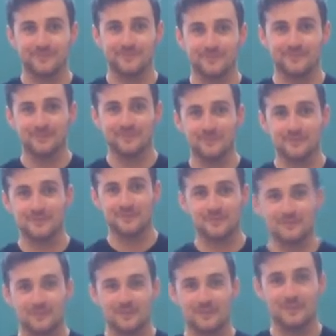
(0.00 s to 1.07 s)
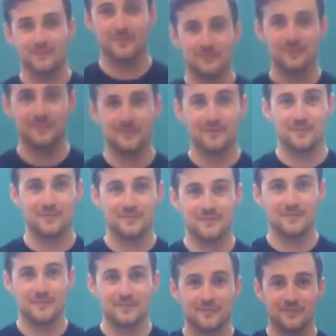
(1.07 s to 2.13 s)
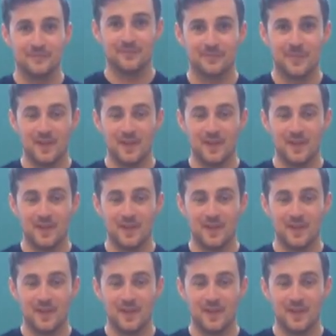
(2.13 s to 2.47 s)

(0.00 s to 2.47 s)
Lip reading: to my amazing coaching team.